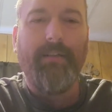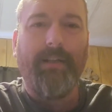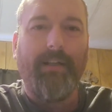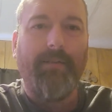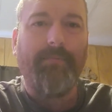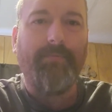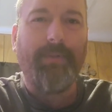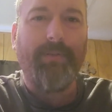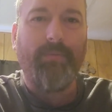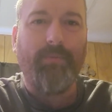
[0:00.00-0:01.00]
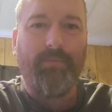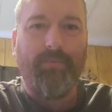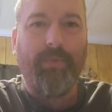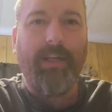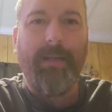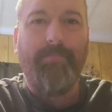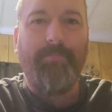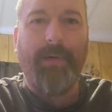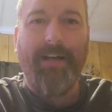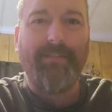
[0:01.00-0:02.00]
But we need
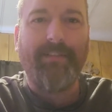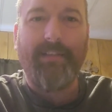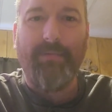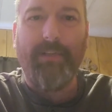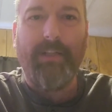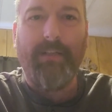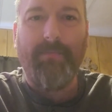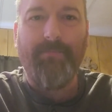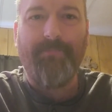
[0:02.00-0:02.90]
positivity